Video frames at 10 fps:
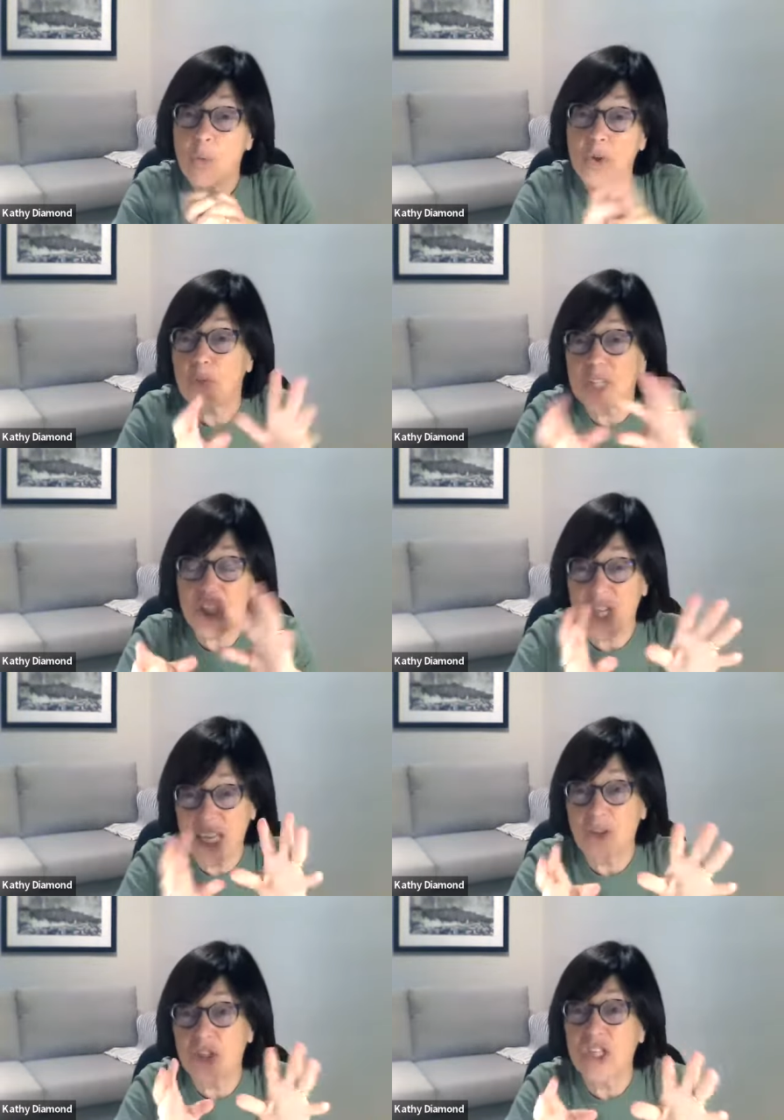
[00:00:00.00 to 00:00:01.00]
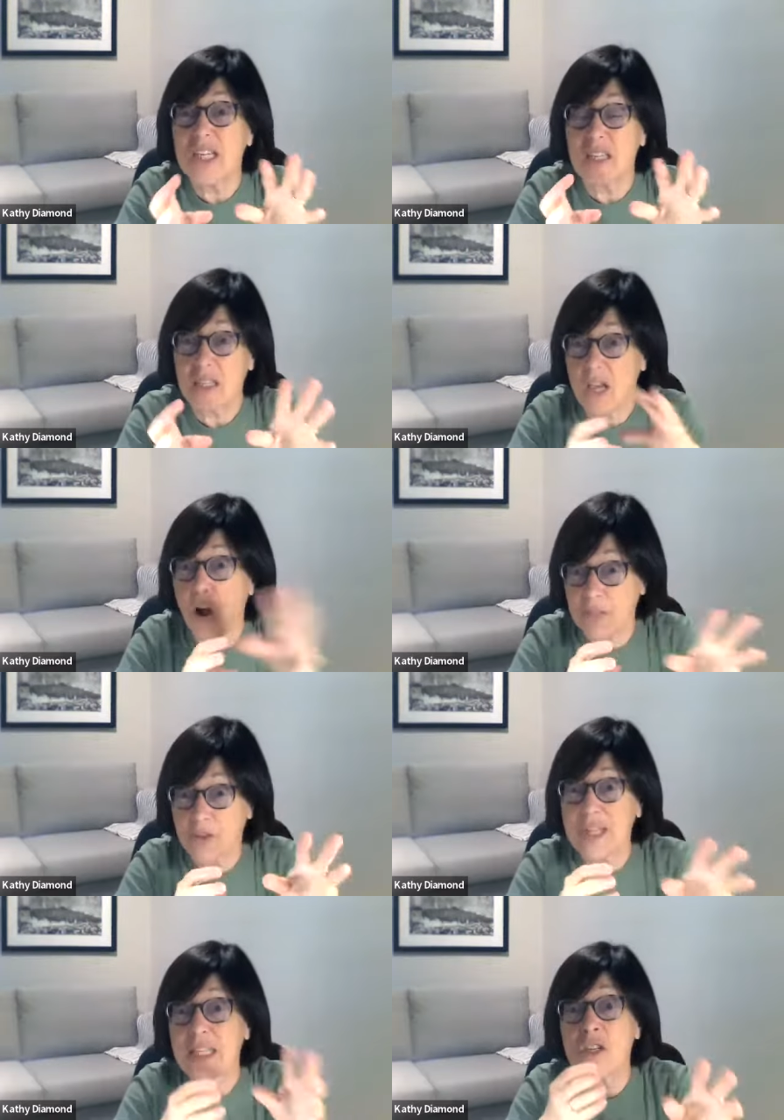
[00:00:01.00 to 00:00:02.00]
with which he or she, the
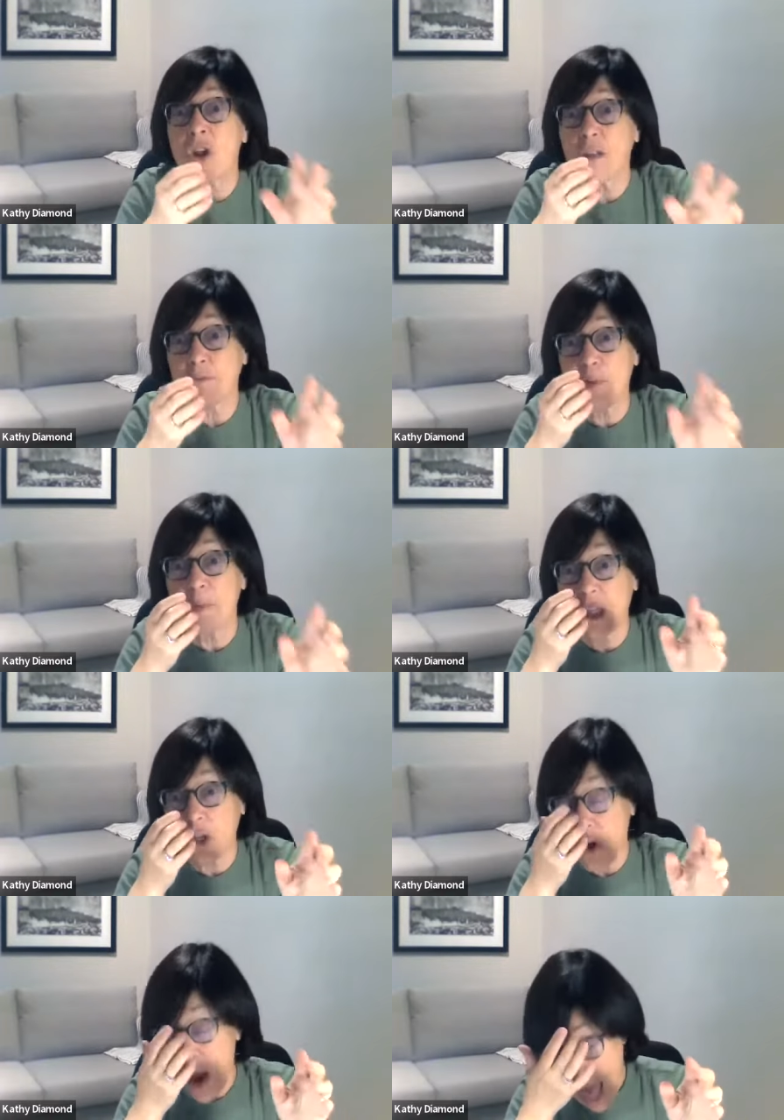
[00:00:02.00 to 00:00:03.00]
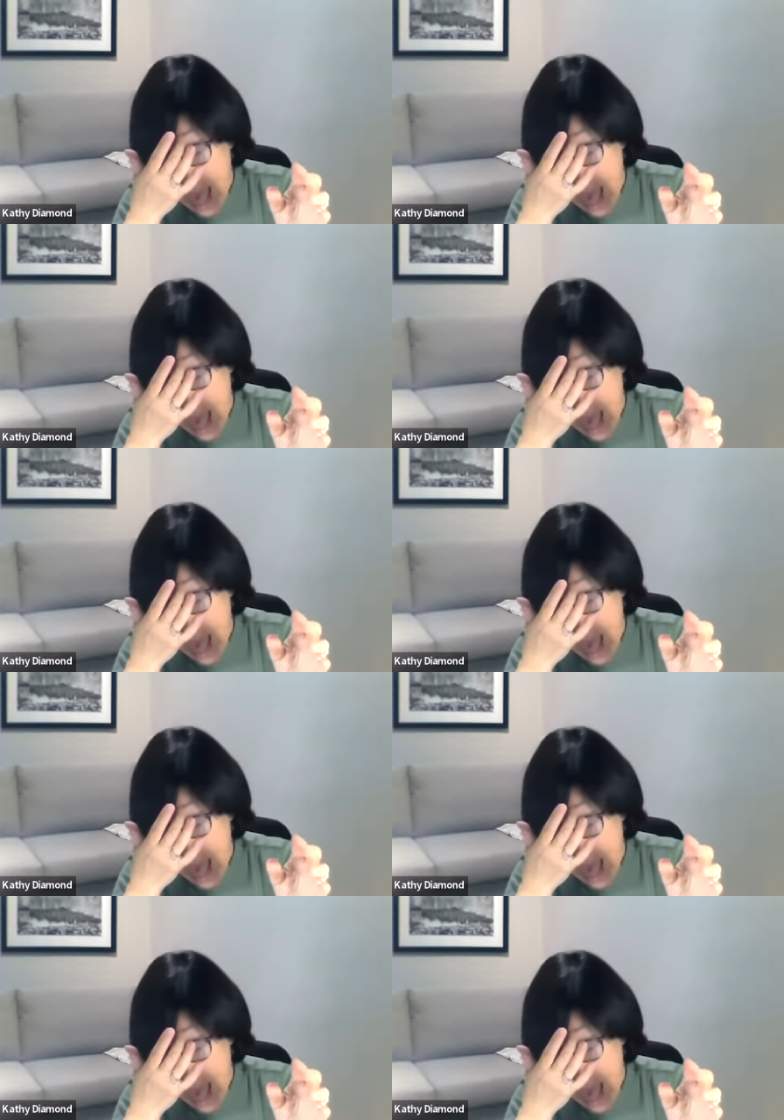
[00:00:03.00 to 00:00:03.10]
author, is not familiar.